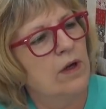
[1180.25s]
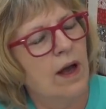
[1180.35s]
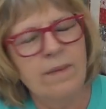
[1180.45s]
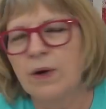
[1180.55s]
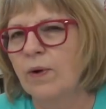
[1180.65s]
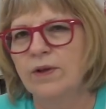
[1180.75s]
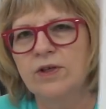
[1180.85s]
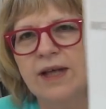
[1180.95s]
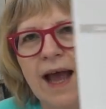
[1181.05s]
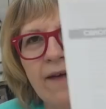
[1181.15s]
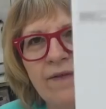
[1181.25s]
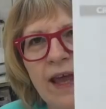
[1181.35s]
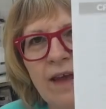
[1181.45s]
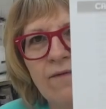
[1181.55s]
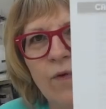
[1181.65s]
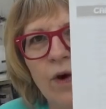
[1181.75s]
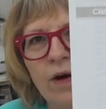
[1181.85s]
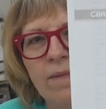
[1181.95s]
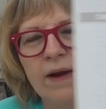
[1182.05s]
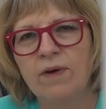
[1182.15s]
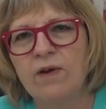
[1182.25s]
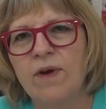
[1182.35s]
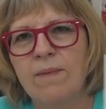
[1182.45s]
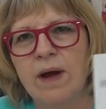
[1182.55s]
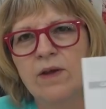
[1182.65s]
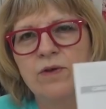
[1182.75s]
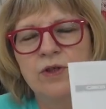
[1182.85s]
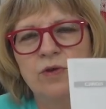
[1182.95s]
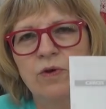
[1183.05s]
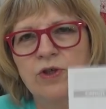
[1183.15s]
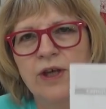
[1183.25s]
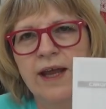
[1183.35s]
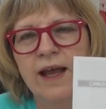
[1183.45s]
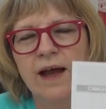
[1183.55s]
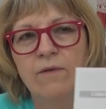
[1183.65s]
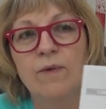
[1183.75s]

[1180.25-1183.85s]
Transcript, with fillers: I mean quilt. There's an Afghan for it. My great-grandma used to crochet uh,